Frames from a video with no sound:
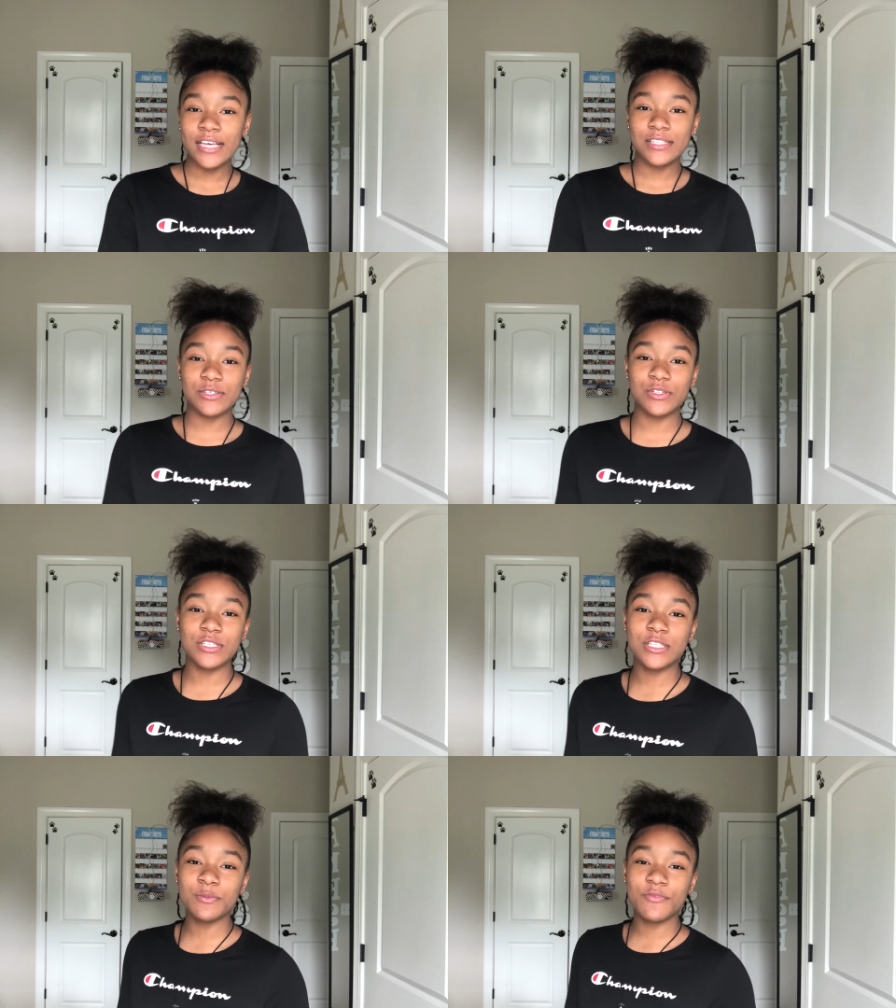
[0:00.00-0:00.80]
so
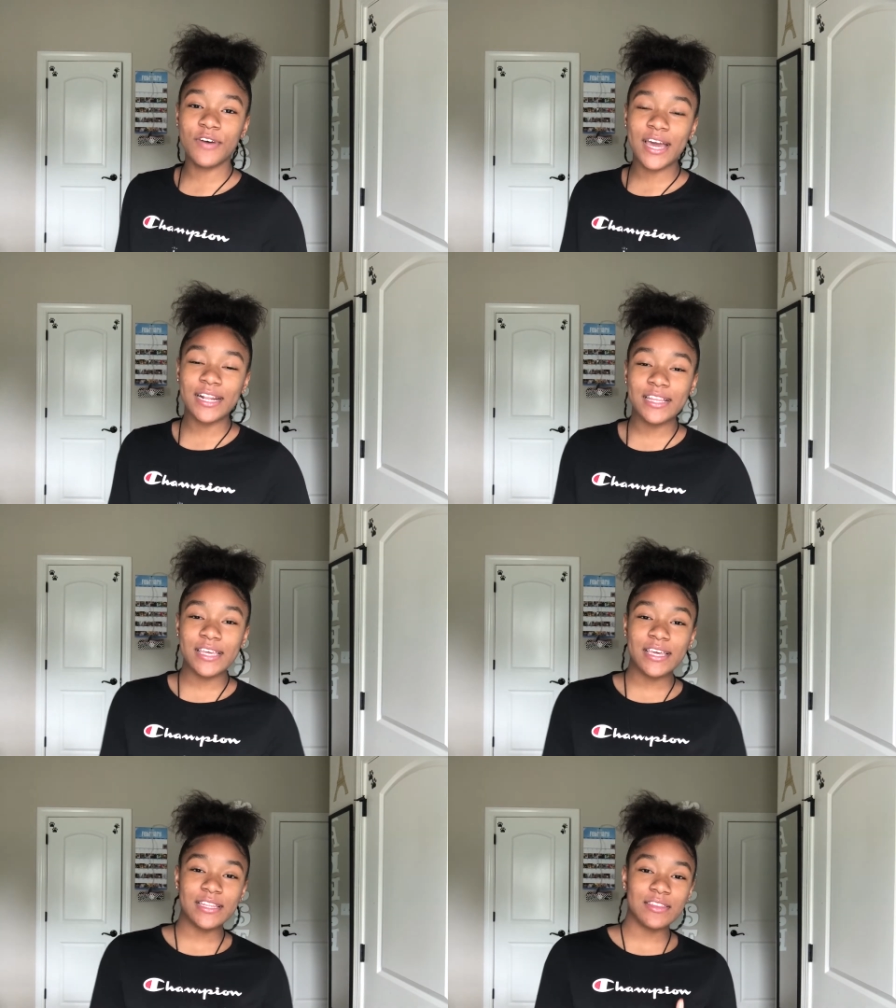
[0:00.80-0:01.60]
she's
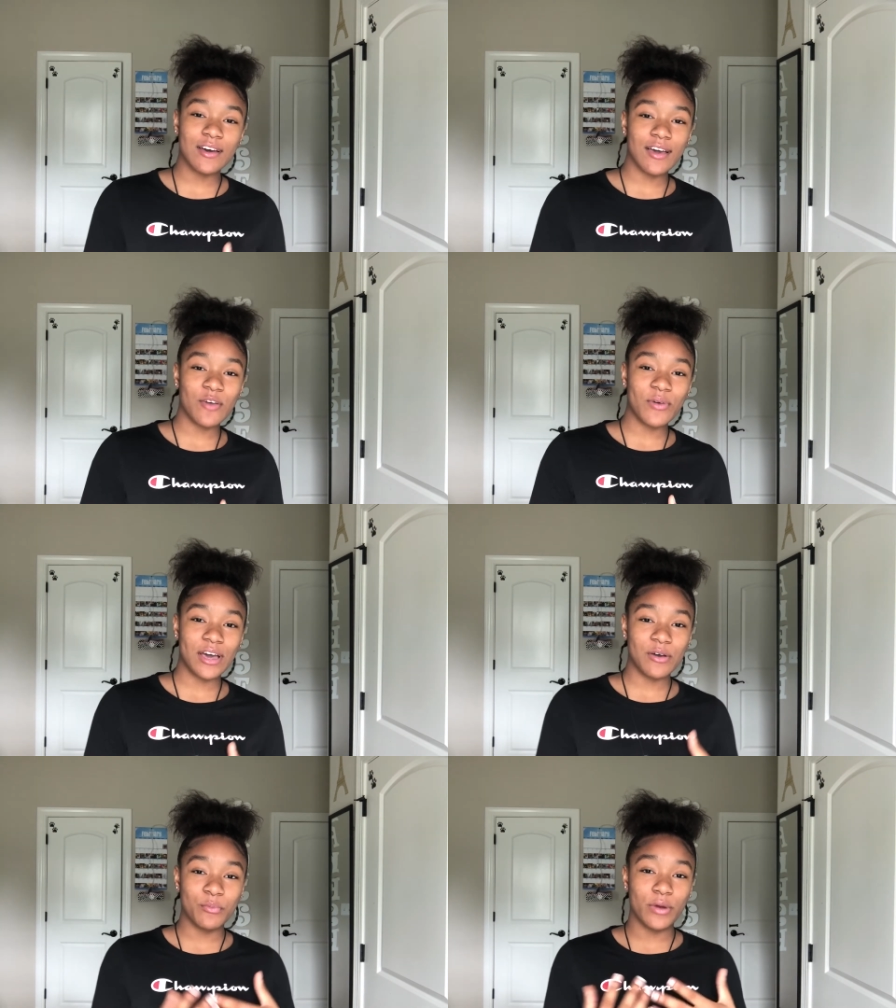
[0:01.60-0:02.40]
finally thought
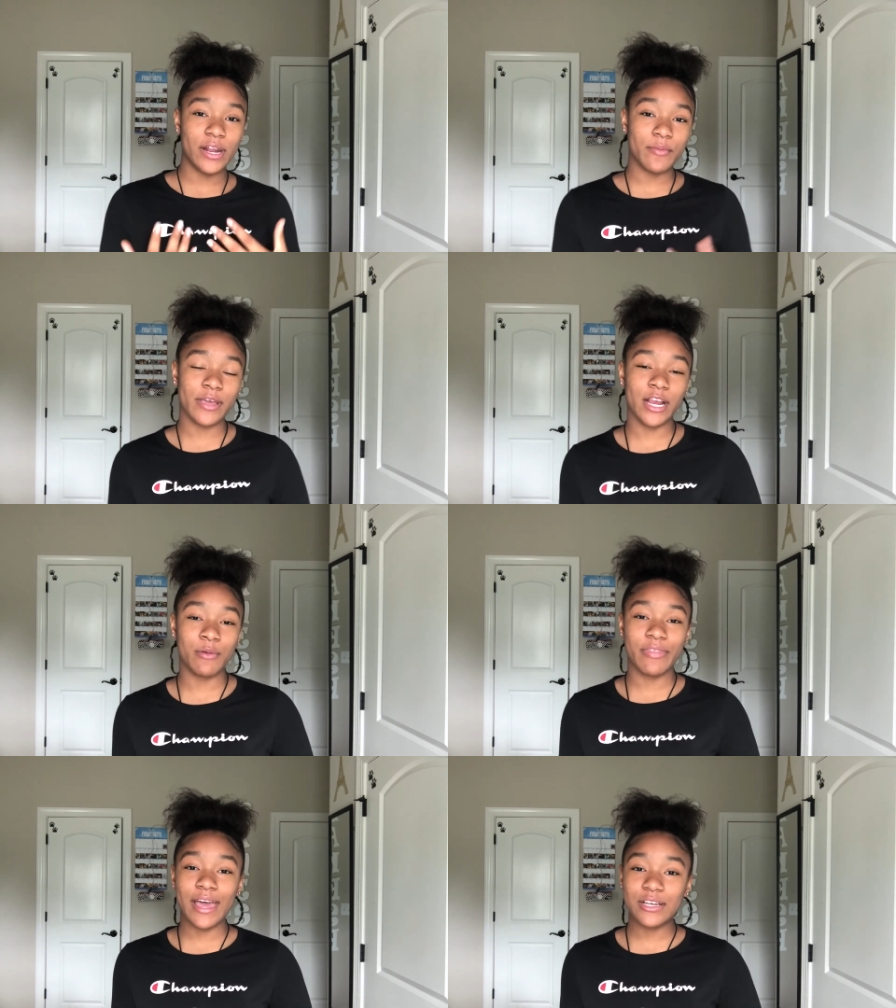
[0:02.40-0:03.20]
about braiding my hair
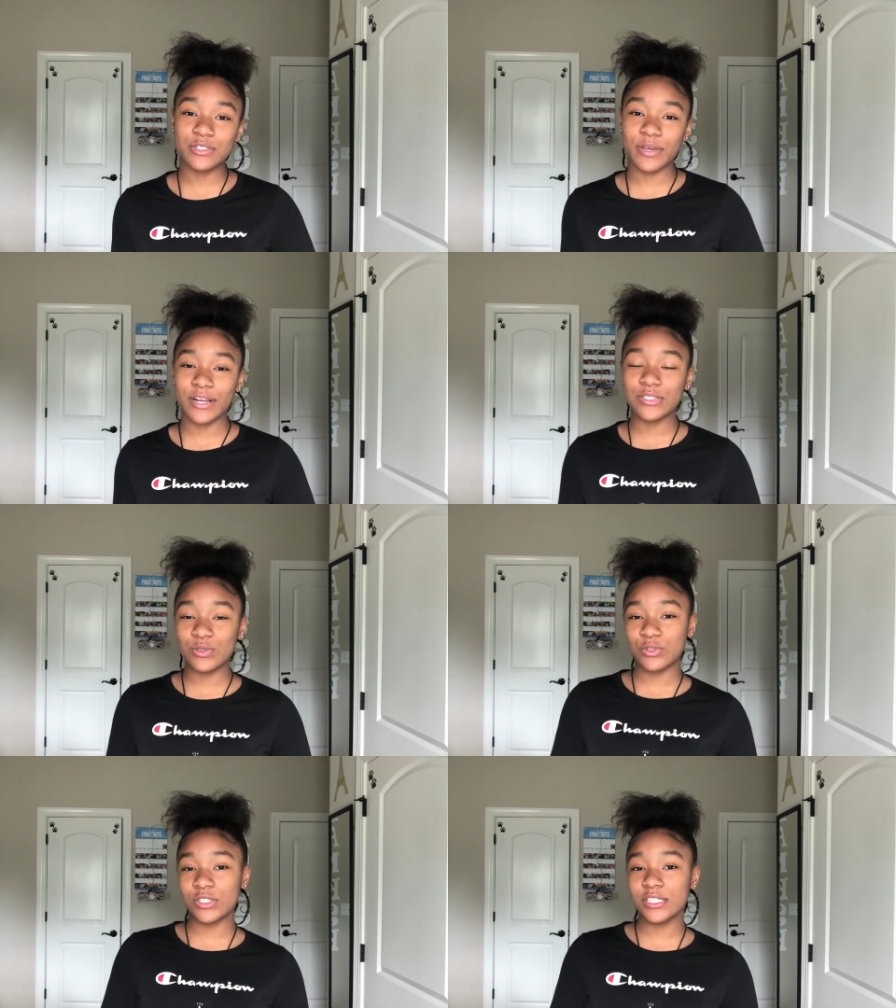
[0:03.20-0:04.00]
with actual hair
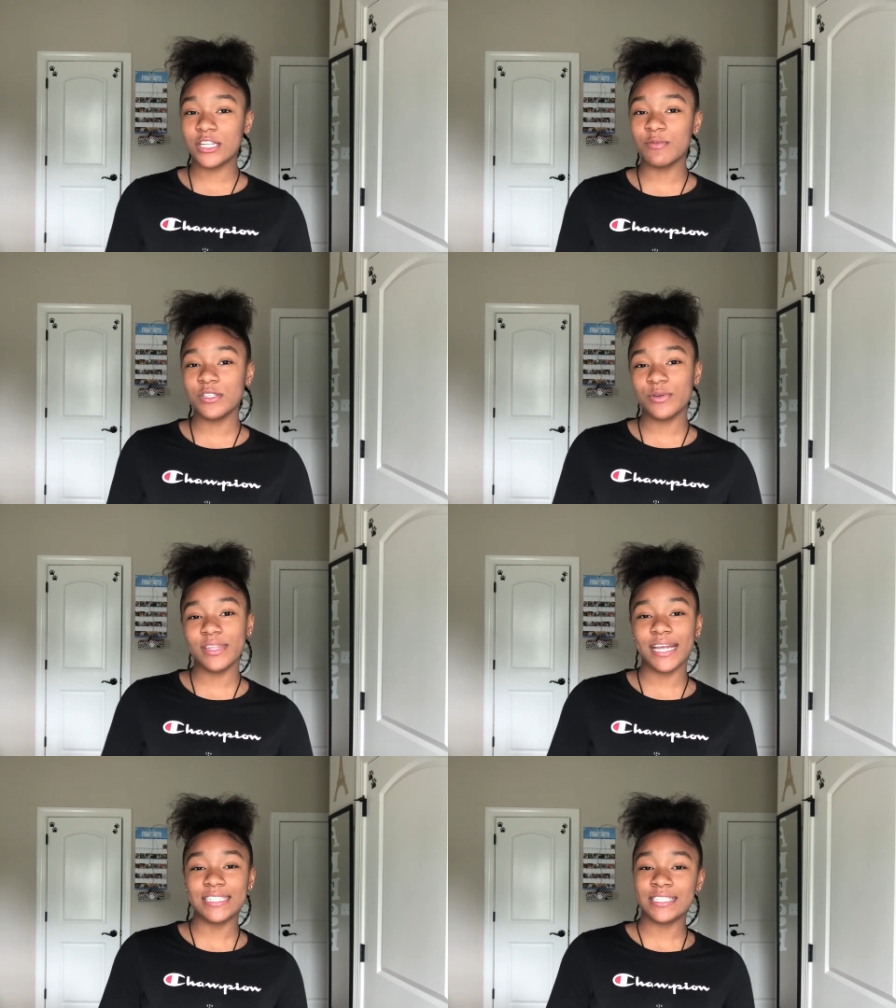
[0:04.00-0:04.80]
so she's going to be doing
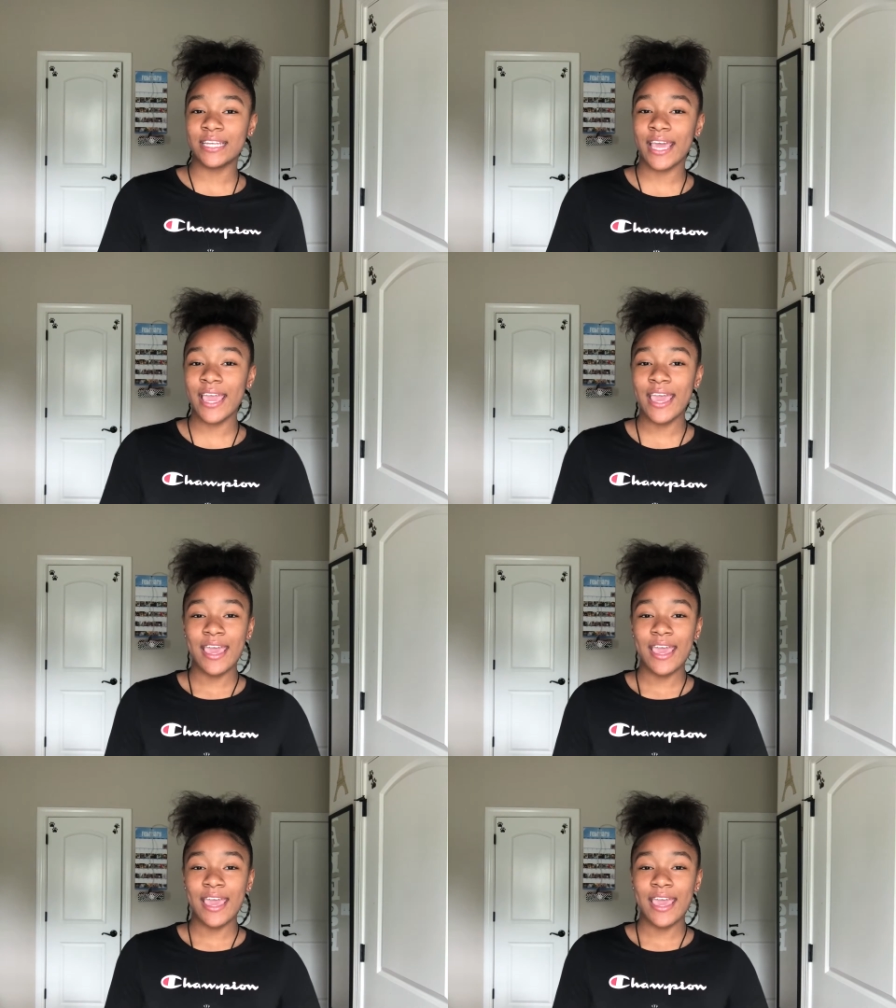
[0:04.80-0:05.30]
that today